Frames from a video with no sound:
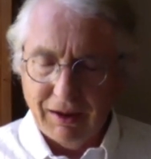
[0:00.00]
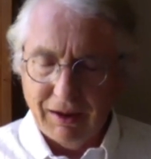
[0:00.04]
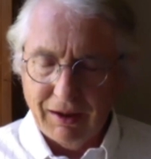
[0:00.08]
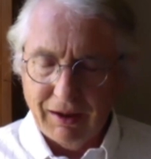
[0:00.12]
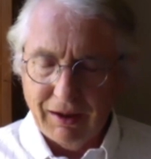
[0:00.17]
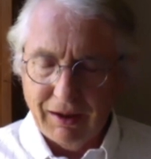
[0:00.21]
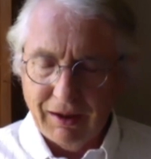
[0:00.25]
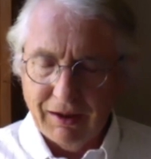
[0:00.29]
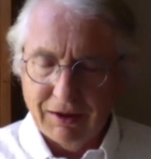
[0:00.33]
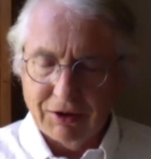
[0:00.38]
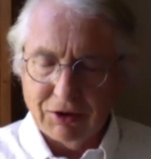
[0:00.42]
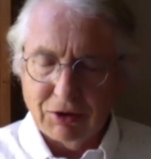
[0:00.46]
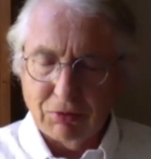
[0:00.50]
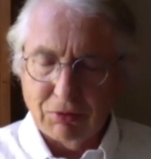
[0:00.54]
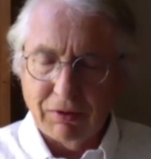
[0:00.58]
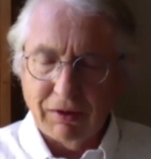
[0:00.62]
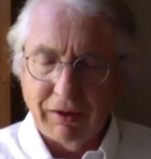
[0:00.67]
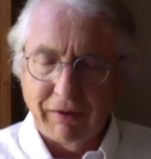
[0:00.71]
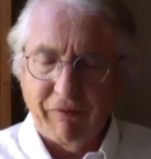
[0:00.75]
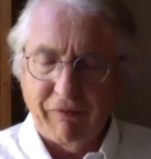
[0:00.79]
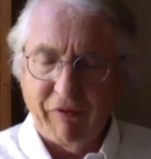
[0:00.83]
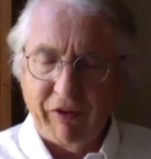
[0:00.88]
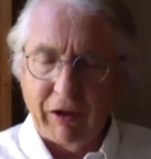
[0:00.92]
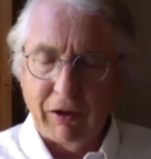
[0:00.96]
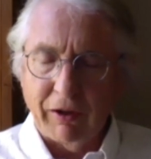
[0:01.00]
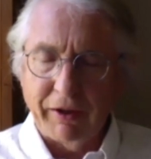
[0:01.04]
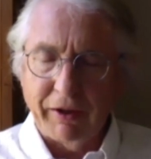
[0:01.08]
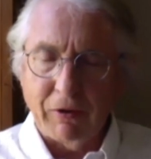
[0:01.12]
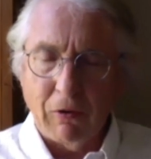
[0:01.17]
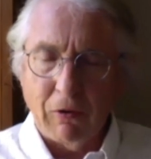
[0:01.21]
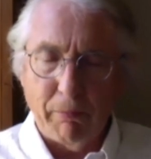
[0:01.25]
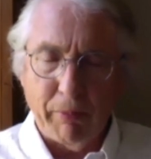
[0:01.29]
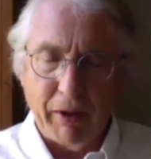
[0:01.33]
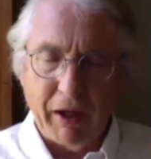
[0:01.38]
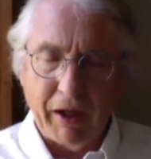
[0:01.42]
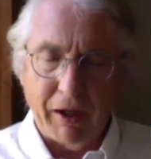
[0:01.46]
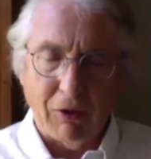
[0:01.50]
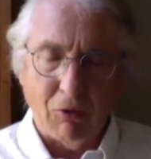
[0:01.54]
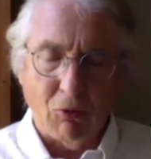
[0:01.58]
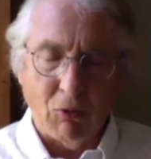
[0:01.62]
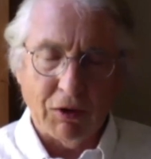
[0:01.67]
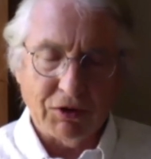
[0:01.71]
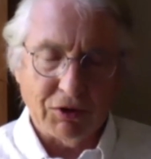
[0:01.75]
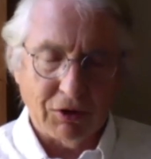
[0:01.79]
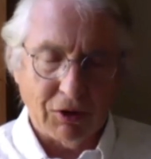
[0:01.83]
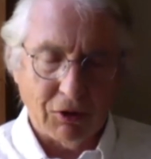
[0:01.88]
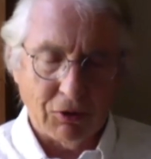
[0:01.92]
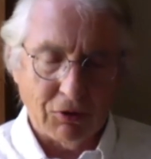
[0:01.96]
it's really fairly opaque
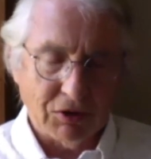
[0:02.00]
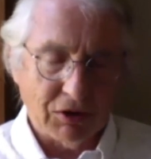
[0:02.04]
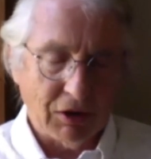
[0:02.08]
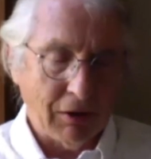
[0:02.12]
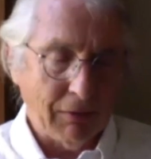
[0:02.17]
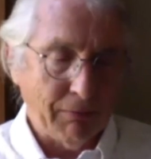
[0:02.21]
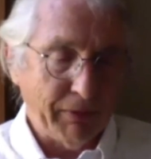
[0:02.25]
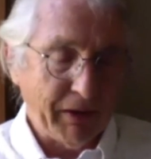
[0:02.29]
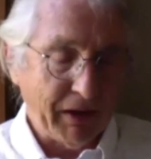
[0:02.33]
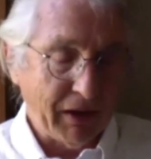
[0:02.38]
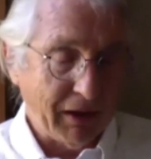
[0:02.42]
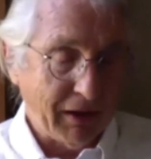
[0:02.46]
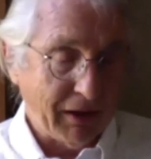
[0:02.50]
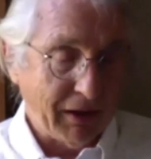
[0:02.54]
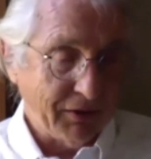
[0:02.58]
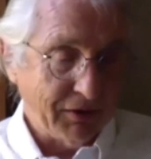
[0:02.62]
what goes on behind the